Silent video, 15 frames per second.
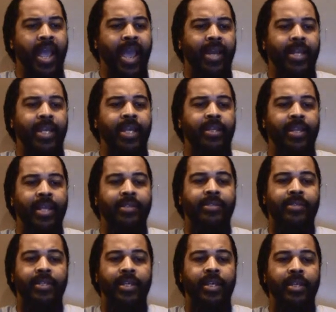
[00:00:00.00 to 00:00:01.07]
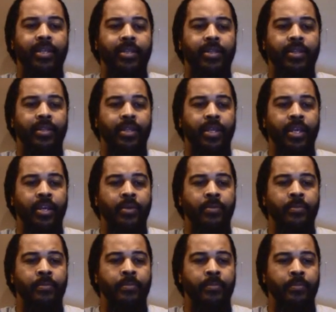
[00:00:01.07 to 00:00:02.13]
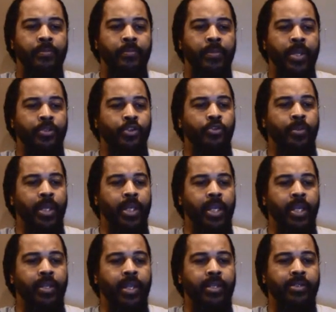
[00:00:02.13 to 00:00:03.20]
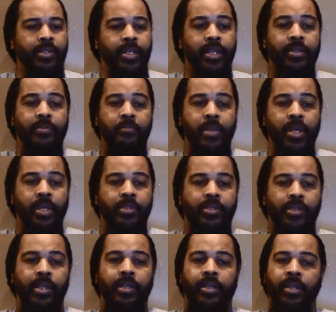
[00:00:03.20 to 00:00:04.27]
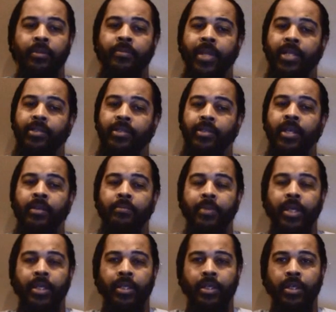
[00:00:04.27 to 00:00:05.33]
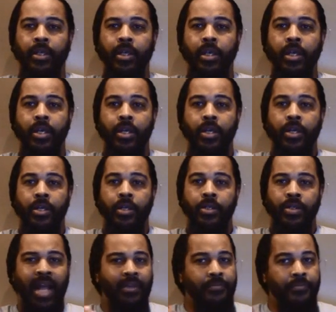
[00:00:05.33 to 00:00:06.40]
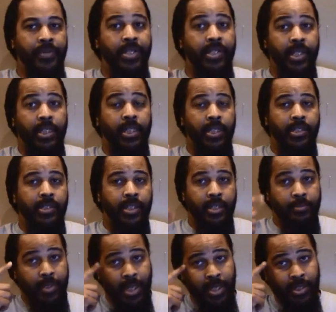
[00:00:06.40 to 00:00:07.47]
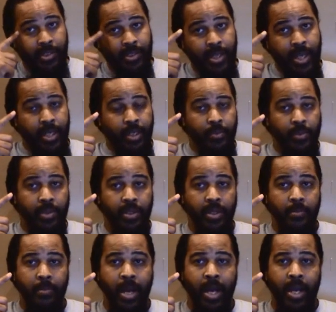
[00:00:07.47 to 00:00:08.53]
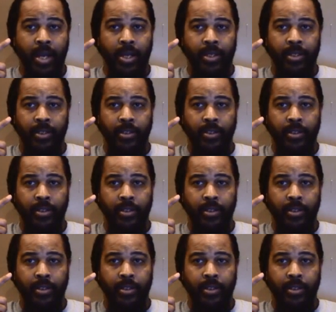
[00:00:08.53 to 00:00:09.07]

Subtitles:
And he that seeth him, he that seeth me, seeth him that sent me. Not physically see, but understanding with your mind